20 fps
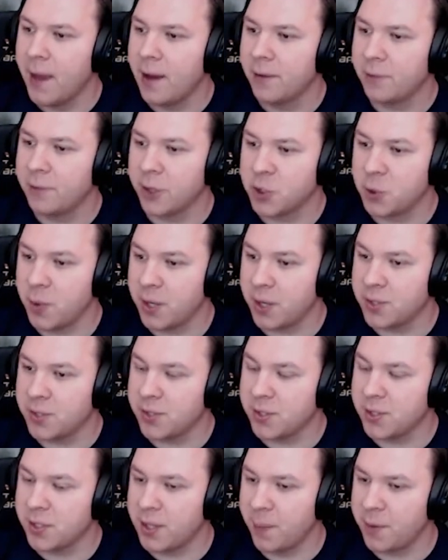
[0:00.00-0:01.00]
Fluctuations
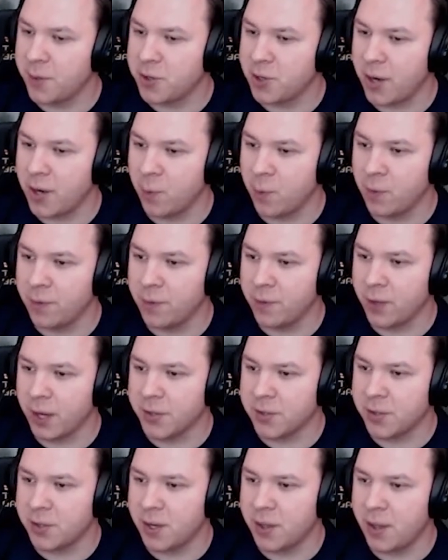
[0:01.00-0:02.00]
in temperature and wind
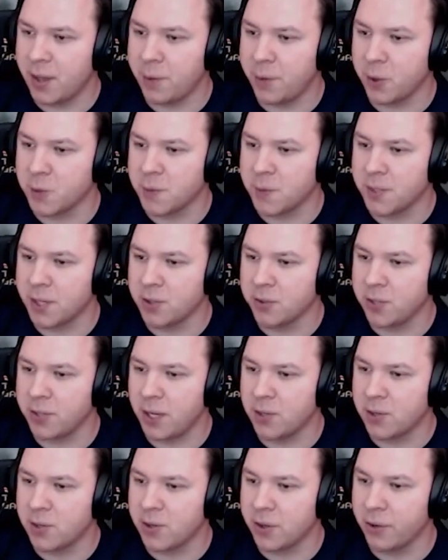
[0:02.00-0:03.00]
velocity that pose potential
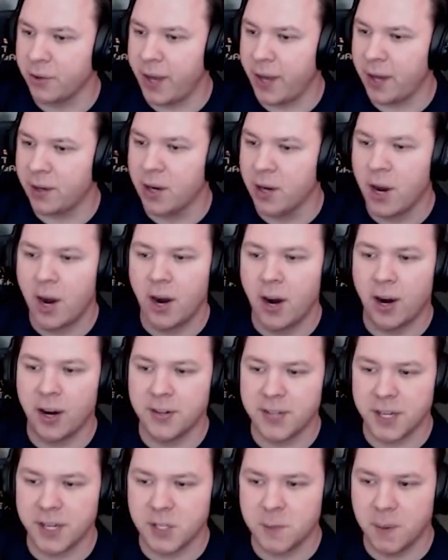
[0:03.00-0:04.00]
danger to the land are
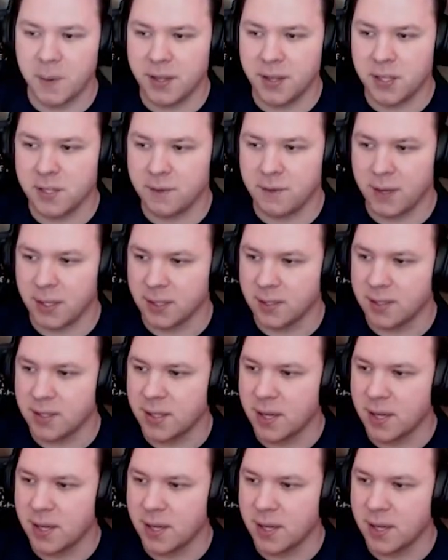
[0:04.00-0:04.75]
sensed by these fins.